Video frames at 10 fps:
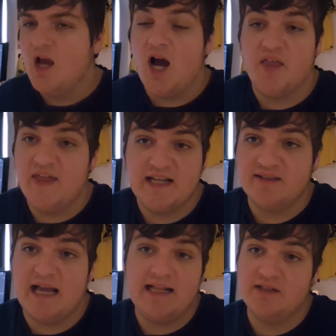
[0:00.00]
I
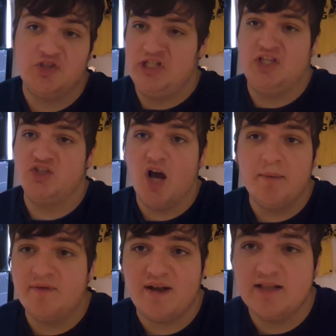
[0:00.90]
think that the
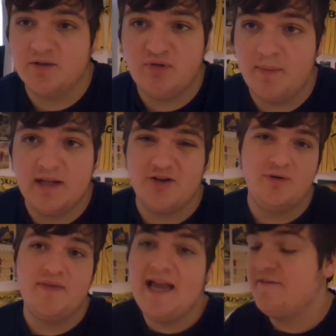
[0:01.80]
Derby fans would probably
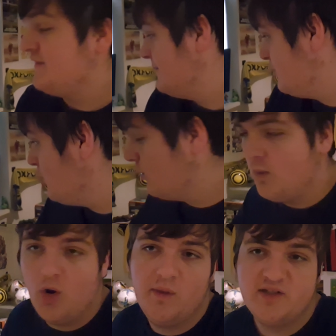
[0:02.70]
agree with that. In fact, Paul
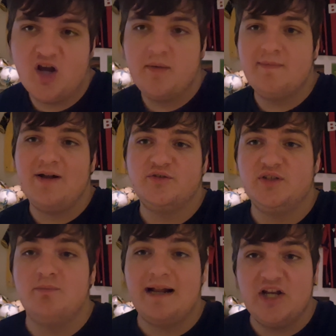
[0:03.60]
Warne, the Derby
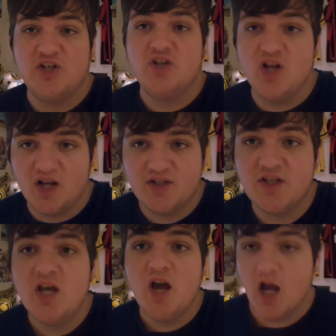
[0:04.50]
manager, does
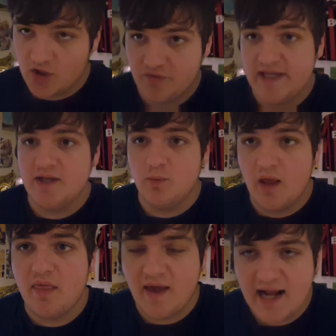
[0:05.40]
agree
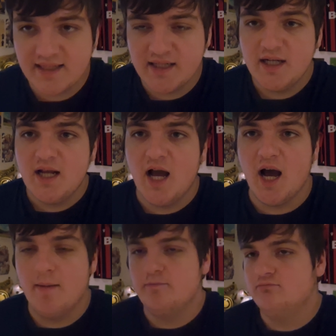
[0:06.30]
with that.
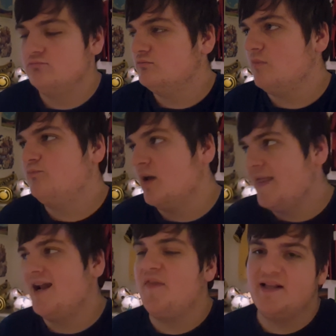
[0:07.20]
Um, but
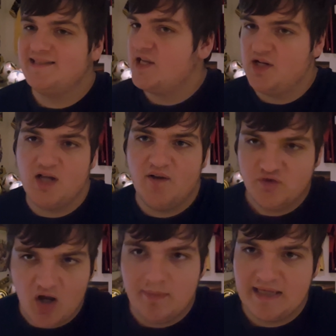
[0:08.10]
then I think second half
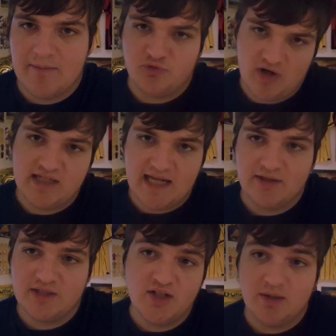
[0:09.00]
Derby came straight
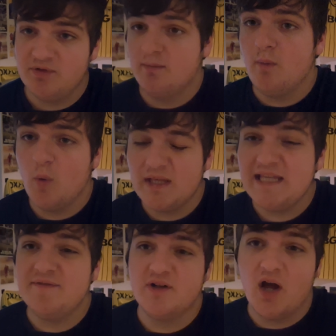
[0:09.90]
at us. It was a more
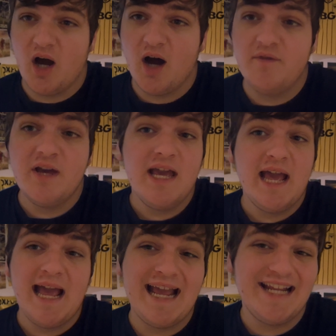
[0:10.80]
even half
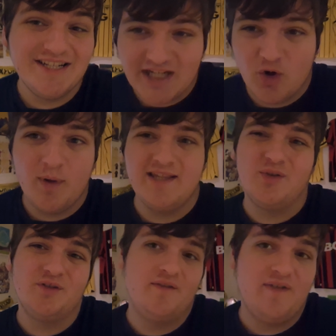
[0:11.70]
until we
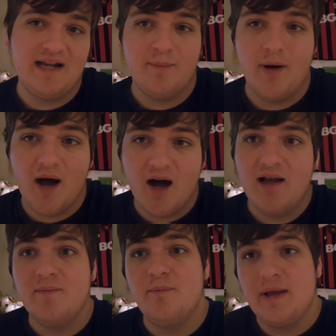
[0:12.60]
sort of fell apart
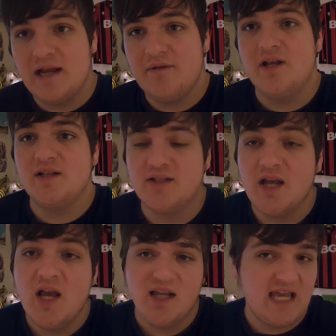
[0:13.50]
in periods,
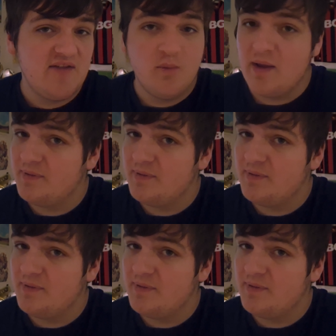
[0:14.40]
gave away